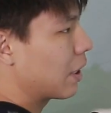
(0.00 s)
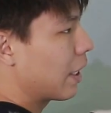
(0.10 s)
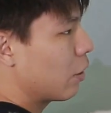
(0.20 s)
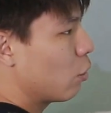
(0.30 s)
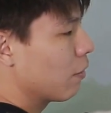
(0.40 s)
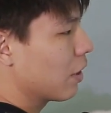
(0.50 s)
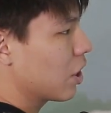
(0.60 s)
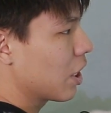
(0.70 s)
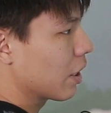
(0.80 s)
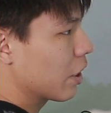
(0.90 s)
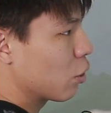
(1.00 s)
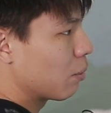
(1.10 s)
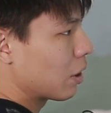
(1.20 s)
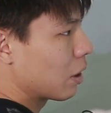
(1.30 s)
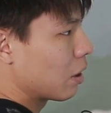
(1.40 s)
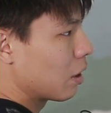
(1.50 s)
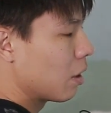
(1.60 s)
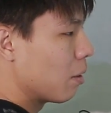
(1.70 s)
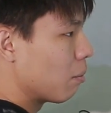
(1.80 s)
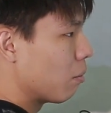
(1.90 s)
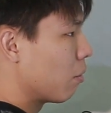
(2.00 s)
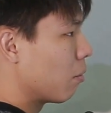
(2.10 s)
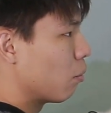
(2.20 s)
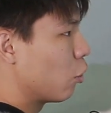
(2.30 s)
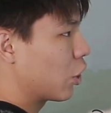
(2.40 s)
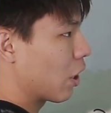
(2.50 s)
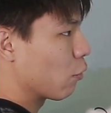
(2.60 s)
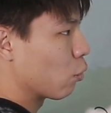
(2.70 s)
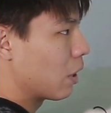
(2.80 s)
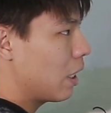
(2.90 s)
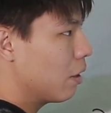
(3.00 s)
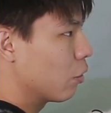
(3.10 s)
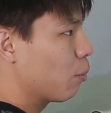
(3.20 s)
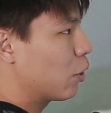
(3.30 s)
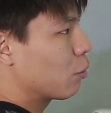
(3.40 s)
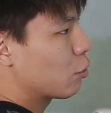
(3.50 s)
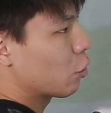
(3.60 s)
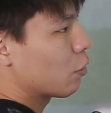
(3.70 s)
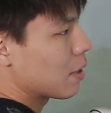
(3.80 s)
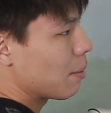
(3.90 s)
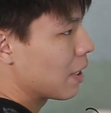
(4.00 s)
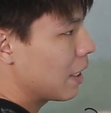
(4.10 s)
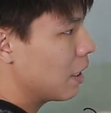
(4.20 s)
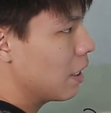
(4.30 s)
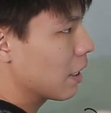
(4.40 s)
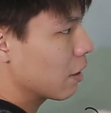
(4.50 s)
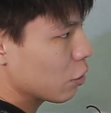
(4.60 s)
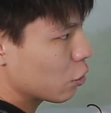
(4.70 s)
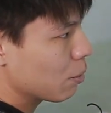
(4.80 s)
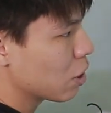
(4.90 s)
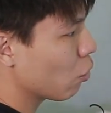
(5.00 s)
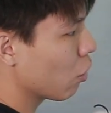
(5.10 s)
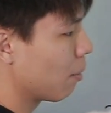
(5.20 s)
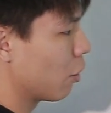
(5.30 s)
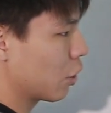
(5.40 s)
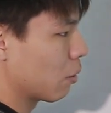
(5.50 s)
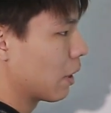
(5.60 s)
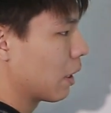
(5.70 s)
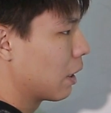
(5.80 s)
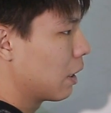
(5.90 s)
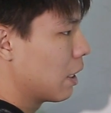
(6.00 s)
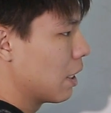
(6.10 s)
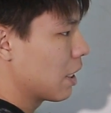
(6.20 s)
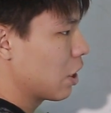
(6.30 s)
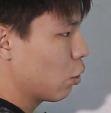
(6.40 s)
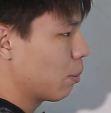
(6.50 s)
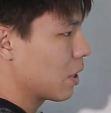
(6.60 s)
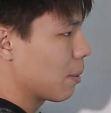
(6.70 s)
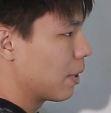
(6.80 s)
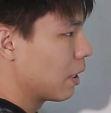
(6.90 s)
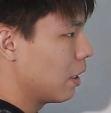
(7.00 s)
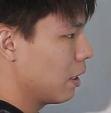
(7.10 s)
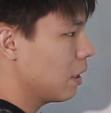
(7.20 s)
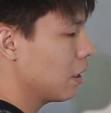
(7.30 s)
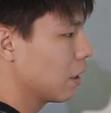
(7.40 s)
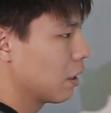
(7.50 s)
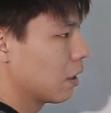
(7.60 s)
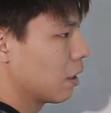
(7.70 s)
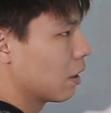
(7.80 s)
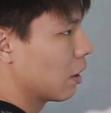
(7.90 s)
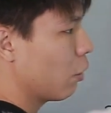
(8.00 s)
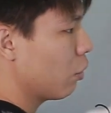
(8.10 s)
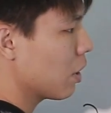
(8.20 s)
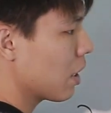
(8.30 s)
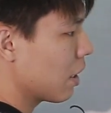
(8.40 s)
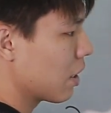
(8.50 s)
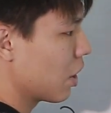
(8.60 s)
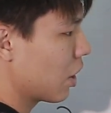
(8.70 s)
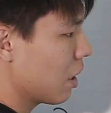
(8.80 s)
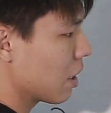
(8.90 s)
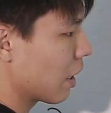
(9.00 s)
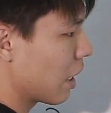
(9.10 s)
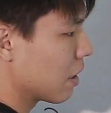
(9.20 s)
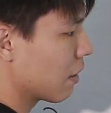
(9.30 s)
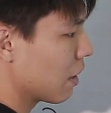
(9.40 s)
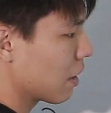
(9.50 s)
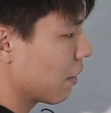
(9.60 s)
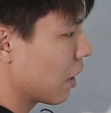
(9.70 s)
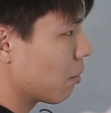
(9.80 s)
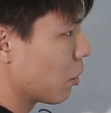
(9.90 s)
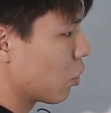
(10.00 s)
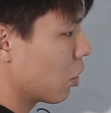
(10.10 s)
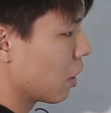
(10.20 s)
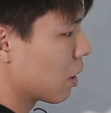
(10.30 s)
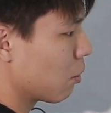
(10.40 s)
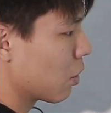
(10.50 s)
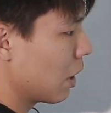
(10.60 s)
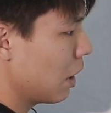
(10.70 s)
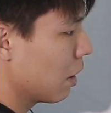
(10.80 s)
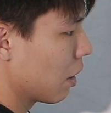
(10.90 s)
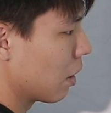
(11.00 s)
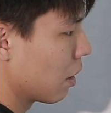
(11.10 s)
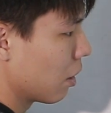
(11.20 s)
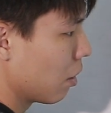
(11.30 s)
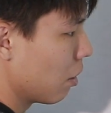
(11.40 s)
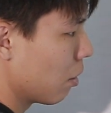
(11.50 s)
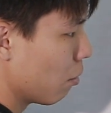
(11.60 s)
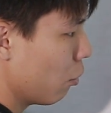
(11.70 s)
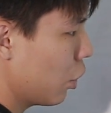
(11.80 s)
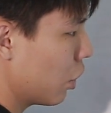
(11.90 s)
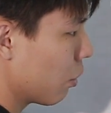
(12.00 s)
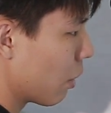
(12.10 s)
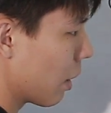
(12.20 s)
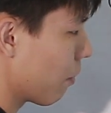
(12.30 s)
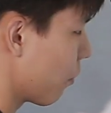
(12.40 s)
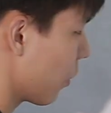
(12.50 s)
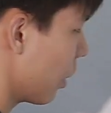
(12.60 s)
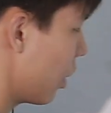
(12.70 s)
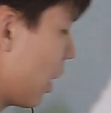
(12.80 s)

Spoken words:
must be greater than or equal to 0. And it must be strictly greater than 0, as root is in the denominator. So the domain can be found from the solution of the inequality x squared minus 4x plus 3 greater than